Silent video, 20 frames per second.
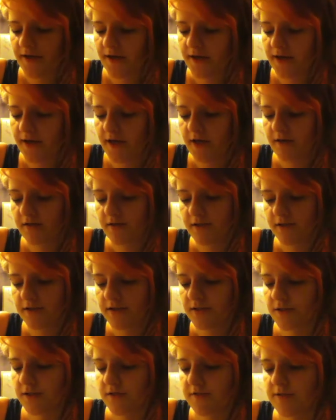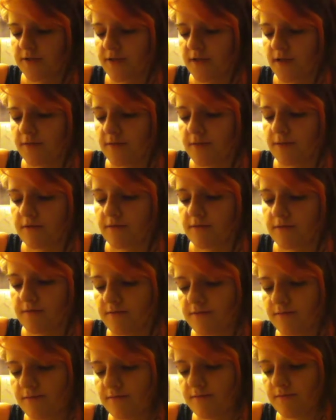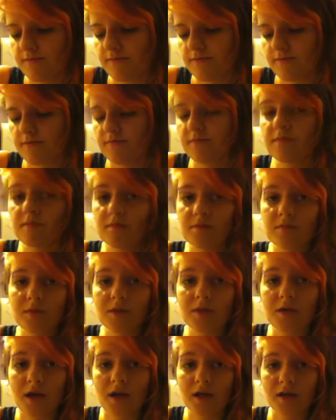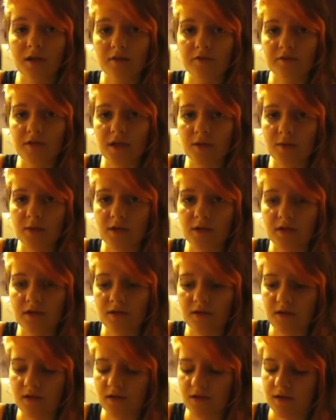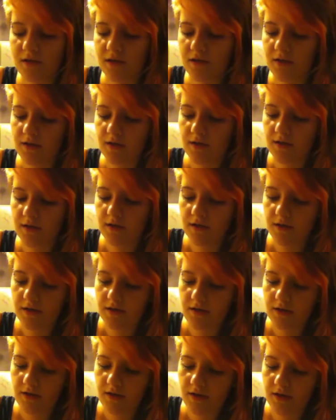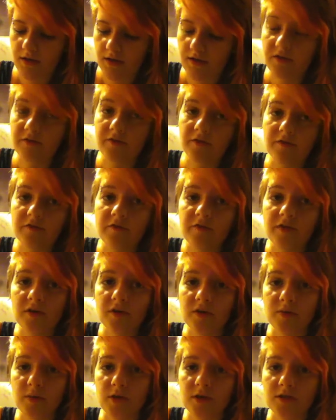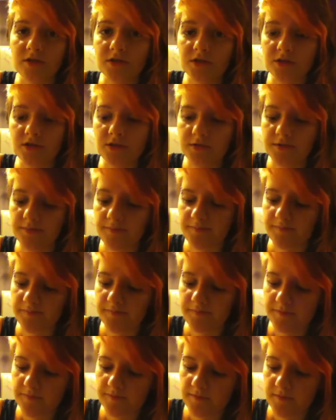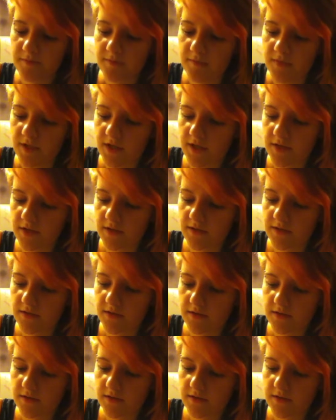Allison loves Damien, and I love Damien. I love him very much, and